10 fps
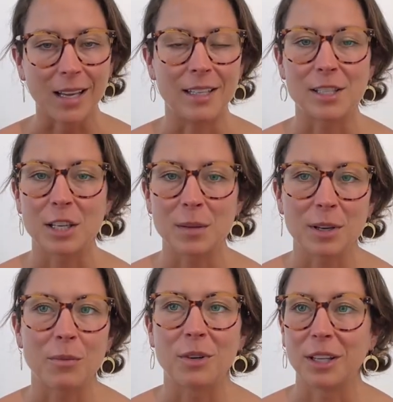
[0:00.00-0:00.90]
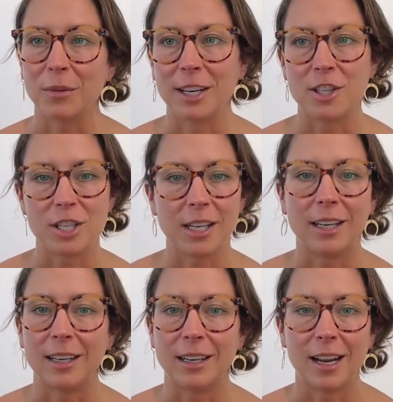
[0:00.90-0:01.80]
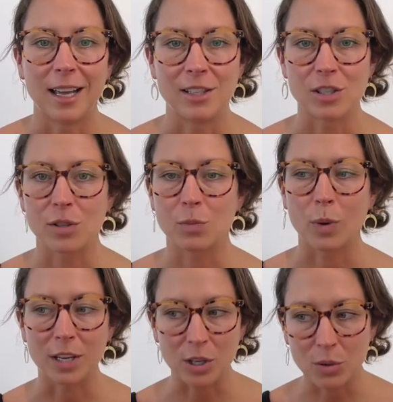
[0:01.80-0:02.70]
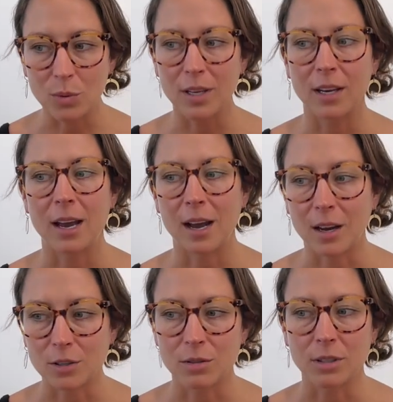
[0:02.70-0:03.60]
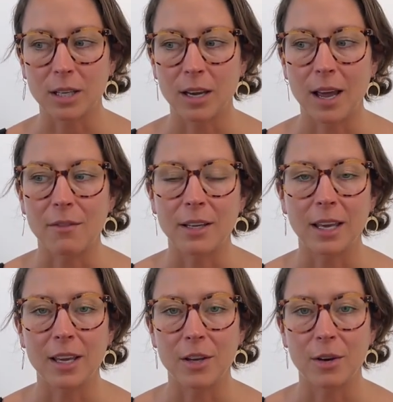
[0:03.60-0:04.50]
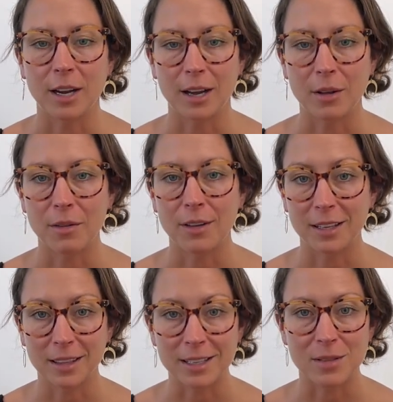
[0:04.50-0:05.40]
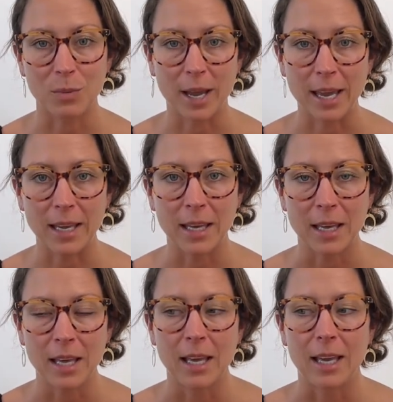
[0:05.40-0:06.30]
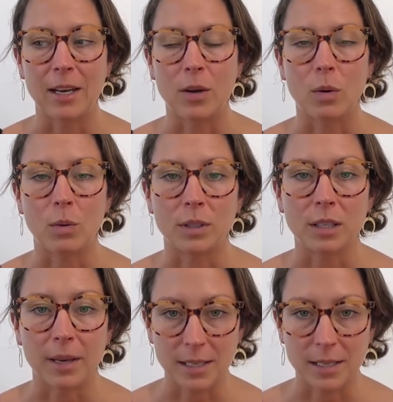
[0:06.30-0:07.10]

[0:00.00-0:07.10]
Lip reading: it's going to be a really rich year. And when you can actually navigate your health in this way, it only